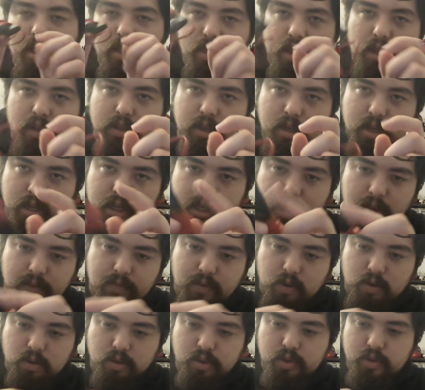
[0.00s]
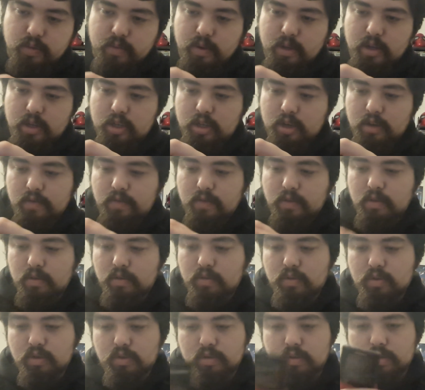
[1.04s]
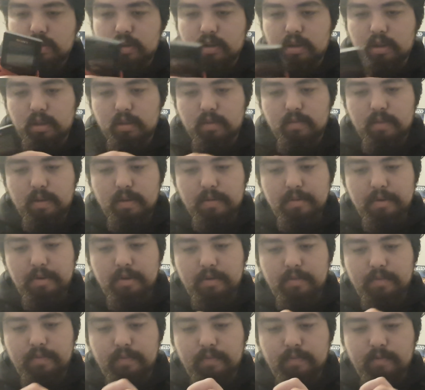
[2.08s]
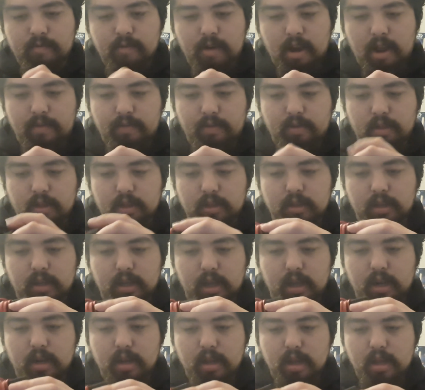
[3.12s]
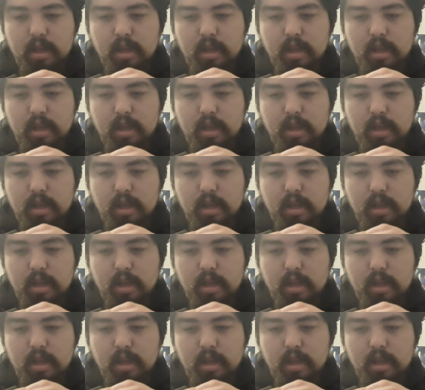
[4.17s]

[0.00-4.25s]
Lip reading: This one does have a hold switch. If you just unravel this again.